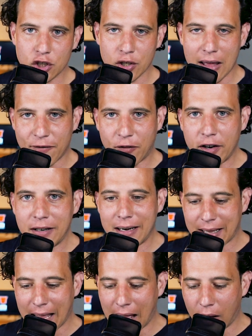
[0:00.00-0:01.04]
So that funded
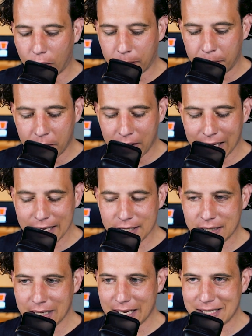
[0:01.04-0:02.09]
account
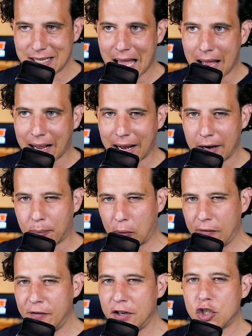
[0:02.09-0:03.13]
is that kind of
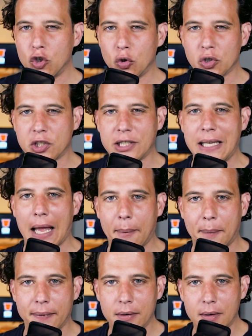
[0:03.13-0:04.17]
provisional
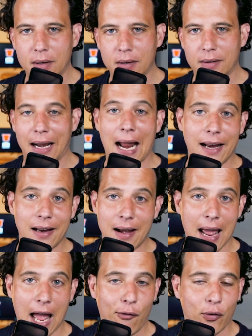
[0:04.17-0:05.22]
step that I didn't
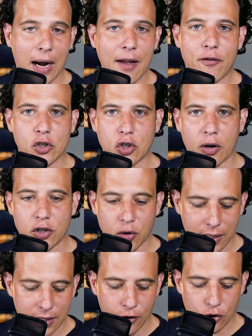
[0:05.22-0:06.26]
have when I first started
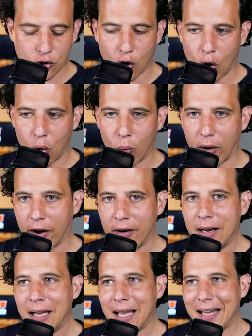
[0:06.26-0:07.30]
trading years ago, where
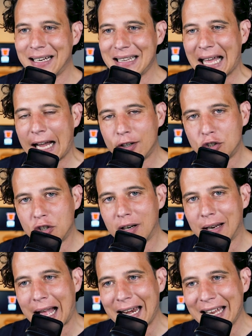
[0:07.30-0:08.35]
it allows you
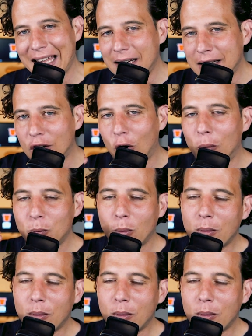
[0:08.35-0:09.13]
to kind of get a little